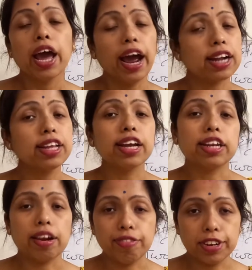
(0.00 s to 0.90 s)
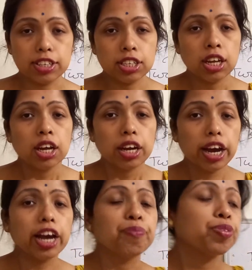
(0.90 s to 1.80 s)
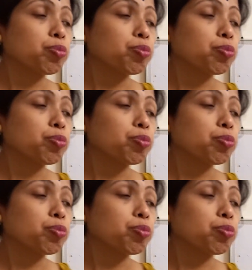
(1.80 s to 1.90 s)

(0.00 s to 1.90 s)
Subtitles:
at the interface, right?